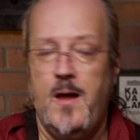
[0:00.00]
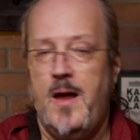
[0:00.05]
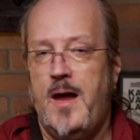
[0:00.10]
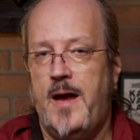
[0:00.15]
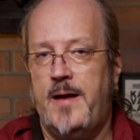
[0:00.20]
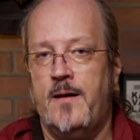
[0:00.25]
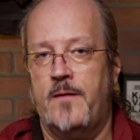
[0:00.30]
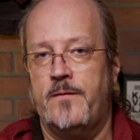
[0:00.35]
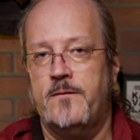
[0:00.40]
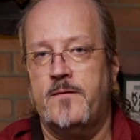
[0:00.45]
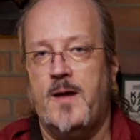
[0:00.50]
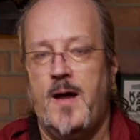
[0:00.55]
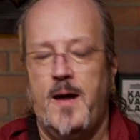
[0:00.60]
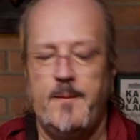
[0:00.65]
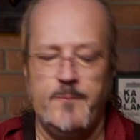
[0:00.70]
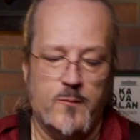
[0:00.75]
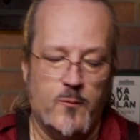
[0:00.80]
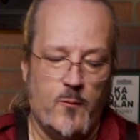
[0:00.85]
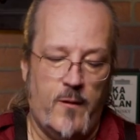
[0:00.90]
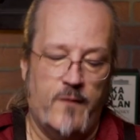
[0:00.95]
and other
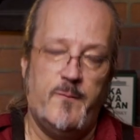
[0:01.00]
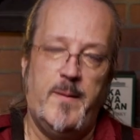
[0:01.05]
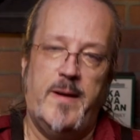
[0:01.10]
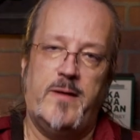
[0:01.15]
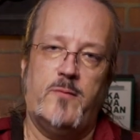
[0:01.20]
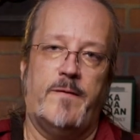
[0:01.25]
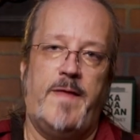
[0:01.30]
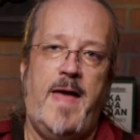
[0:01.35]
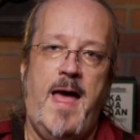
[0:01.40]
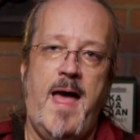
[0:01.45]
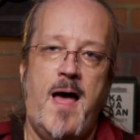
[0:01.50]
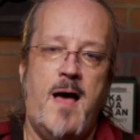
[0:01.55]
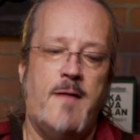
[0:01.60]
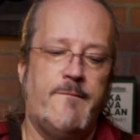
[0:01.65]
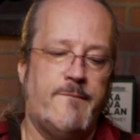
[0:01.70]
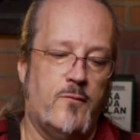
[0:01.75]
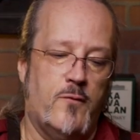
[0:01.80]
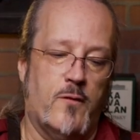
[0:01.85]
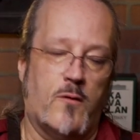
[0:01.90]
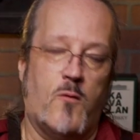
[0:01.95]
times where I've made it with
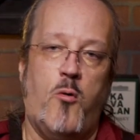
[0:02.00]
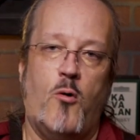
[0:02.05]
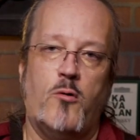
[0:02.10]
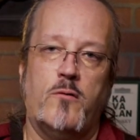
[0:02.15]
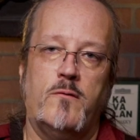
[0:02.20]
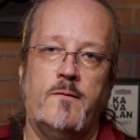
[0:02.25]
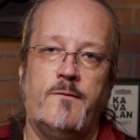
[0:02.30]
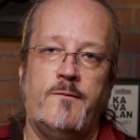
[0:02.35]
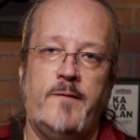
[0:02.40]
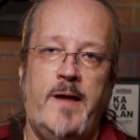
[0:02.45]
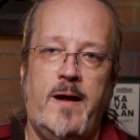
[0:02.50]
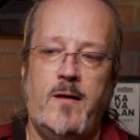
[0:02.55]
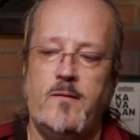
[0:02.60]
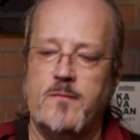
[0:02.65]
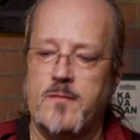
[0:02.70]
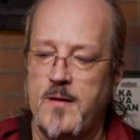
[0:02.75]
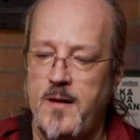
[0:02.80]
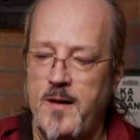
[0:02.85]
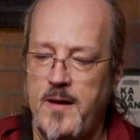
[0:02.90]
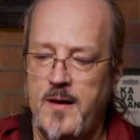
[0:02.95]
half or a quarter of an
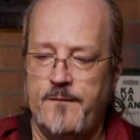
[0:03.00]
ounce